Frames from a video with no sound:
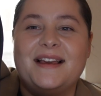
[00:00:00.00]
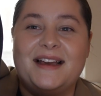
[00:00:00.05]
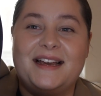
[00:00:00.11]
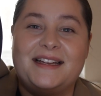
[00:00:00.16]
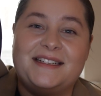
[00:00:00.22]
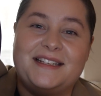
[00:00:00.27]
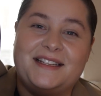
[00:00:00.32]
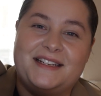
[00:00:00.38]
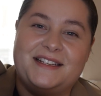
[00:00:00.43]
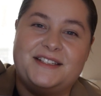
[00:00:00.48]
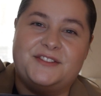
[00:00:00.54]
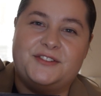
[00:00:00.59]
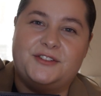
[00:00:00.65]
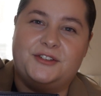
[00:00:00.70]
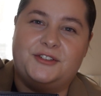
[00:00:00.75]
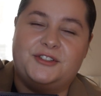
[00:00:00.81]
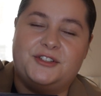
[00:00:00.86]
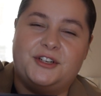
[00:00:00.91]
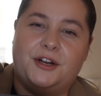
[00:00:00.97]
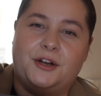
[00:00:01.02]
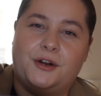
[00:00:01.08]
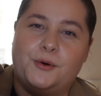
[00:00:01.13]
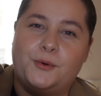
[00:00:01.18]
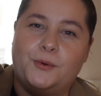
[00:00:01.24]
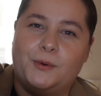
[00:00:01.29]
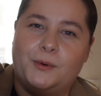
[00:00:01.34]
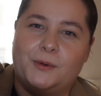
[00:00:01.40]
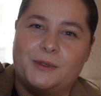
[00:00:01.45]
And it is such a
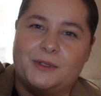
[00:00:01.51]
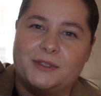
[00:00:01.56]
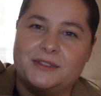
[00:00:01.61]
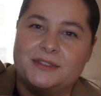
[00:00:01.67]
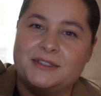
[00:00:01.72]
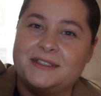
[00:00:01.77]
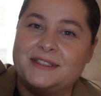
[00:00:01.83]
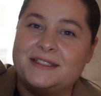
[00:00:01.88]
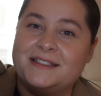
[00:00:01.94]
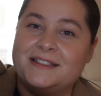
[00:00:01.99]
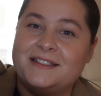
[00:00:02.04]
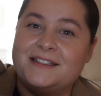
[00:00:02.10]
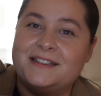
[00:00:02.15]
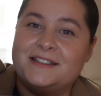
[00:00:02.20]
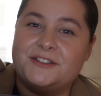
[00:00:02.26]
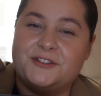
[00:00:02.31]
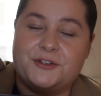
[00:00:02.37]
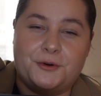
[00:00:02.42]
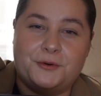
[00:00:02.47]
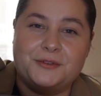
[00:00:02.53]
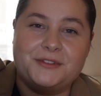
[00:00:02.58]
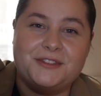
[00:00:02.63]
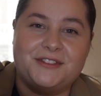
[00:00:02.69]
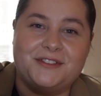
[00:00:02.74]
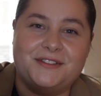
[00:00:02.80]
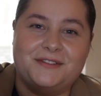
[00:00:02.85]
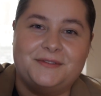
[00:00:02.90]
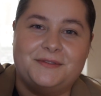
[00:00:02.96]
cool
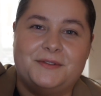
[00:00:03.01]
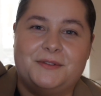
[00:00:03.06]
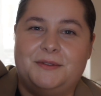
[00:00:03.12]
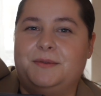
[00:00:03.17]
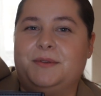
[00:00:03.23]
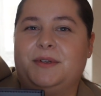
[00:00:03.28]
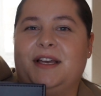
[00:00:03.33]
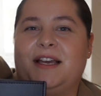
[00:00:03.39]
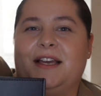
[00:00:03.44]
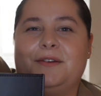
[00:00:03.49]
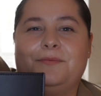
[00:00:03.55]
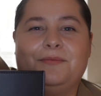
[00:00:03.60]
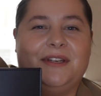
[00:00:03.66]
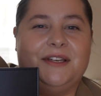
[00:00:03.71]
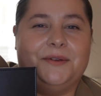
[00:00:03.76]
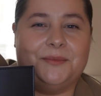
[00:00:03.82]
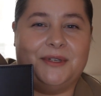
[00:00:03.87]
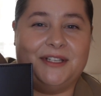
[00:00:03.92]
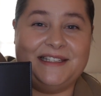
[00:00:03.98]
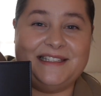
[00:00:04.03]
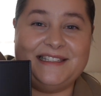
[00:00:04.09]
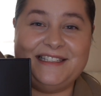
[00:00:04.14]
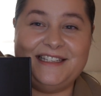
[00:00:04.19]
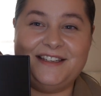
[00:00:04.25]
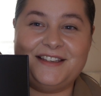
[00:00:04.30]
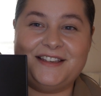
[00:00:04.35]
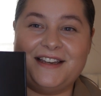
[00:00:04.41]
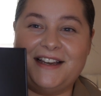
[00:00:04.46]
tote and
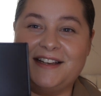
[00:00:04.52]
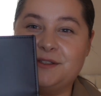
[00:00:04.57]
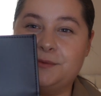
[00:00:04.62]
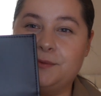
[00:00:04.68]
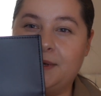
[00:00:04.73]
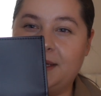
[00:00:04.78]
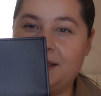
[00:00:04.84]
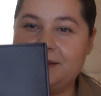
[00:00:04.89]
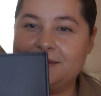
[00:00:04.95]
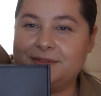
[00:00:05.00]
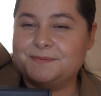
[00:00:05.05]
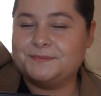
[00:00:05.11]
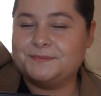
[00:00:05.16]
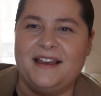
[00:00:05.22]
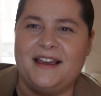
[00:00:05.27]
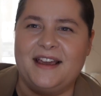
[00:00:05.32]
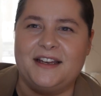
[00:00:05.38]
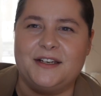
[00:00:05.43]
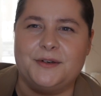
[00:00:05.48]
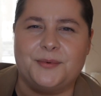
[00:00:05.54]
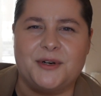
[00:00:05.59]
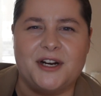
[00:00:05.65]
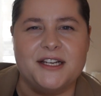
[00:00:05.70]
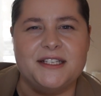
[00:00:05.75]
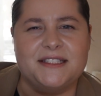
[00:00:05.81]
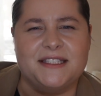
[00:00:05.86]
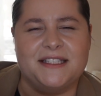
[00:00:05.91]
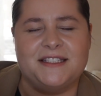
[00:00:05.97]
minimalistic as well. And the
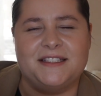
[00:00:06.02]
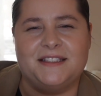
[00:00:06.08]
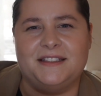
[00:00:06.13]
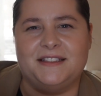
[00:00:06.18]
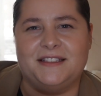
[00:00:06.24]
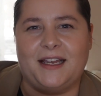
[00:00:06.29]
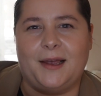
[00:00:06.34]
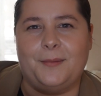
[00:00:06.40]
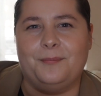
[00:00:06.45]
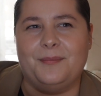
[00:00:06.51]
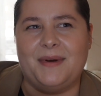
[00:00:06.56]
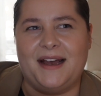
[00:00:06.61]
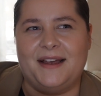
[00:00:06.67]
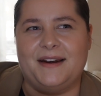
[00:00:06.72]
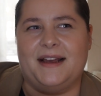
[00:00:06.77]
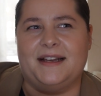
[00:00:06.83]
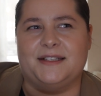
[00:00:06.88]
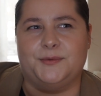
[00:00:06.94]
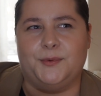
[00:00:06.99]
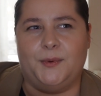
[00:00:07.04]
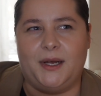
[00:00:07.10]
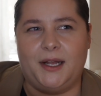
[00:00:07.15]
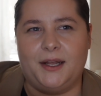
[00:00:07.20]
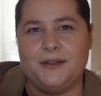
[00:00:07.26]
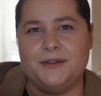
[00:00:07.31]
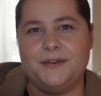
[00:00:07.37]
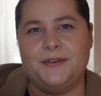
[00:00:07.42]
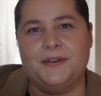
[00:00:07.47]
price isn't that bad as
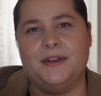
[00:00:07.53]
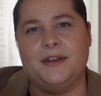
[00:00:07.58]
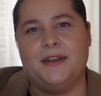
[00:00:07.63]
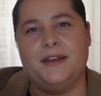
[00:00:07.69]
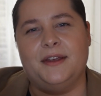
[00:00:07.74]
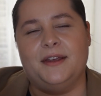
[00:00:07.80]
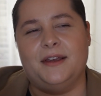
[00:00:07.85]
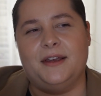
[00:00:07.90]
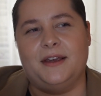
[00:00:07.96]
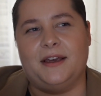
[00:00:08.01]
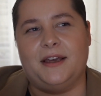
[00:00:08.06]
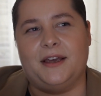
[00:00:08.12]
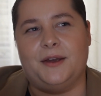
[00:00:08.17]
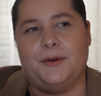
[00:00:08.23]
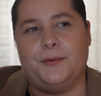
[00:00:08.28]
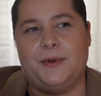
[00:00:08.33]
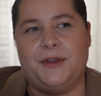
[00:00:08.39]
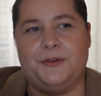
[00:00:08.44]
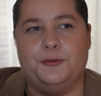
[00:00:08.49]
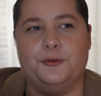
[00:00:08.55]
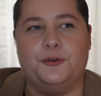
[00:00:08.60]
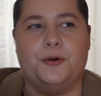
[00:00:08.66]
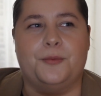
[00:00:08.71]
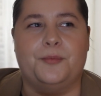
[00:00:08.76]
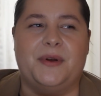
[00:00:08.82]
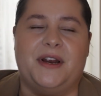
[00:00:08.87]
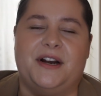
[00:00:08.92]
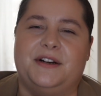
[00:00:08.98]
well if you
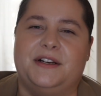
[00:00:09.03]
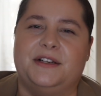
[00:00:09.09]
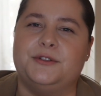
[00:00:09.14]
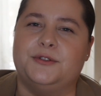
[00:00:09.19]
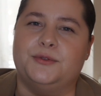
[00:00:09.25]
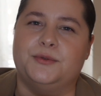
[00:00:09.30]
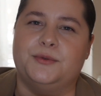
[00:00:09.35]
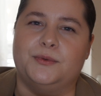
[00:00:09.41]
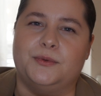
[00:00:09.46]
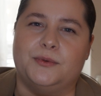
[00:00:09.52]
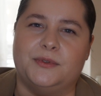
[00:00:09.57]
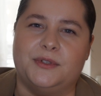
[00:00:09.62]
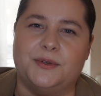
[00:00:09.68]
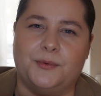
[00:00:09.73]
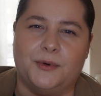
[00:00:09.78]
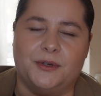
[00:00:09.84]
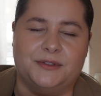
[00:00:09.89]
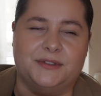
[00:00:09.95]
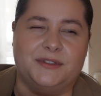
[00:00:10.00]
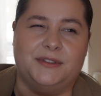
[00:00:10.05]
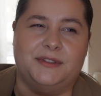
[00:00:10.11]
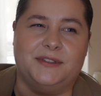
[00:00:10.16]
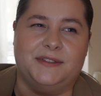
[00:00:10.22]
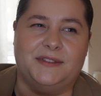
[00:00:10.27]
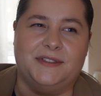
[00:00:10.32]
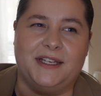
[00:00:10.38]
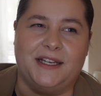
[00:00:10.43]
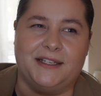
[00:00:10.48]
compare it to the
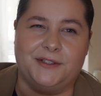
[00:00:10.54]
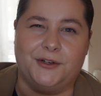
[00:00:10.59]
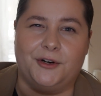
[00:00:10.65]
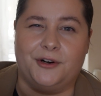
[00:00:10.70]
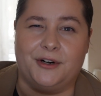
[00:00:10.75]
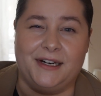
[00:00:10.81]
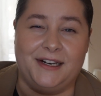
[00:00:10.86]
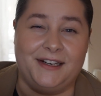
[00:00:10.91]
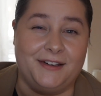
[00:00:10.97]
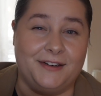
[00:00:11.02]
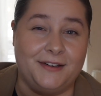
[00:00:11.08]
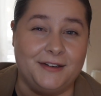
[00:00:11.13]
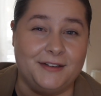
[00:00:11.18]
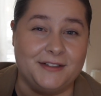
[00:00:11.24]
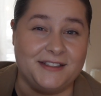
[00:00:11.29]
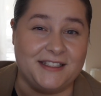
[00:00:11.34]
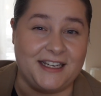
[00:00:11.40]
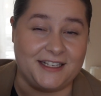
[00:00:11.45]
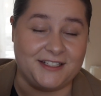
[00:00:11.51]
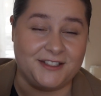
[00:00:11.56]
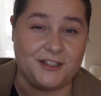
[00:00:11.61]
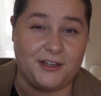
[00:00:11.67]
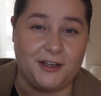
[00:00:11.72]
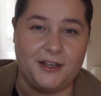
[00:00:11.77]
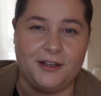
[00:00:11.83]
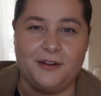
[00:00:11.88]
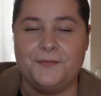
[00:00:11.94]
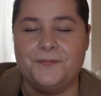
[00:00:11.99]
ones that are in
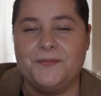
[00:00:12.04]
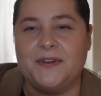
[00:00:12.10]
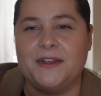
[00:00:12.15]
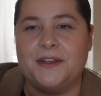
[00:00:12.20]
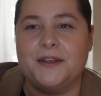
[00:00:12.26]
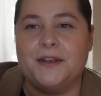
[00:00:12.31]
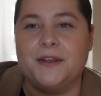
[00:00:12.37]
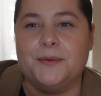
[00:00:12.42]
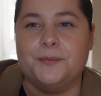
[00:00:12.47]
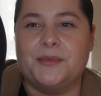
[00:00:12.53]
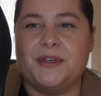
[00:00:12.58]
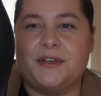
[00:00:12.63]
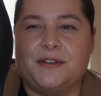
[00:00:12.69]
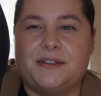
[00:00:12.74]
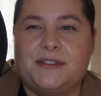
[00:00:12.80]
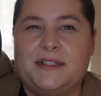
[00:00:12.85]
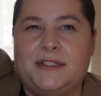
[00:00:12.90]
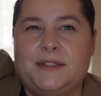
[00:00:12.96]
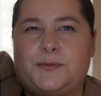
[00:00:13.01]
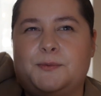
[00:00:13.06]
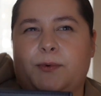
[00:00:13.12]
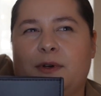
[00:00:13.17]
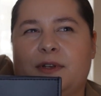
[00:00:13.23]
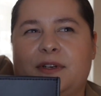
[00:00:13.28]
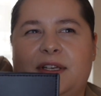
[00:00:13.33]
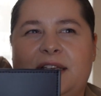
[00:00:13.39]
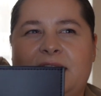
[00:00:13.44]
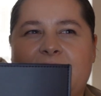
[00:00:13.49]
textile, because this
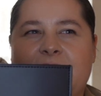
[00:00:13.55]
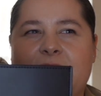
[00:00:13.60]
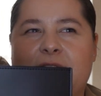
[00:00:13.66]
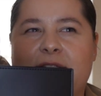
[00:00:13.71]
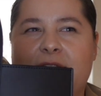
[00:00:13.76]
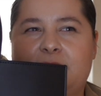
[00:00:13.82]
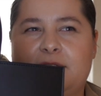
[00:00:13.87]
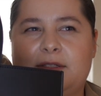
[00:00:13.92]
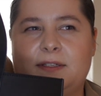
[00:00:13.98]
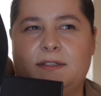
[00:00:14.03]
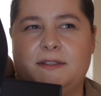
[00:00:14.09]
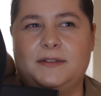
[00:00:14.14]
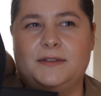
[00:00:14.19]
one is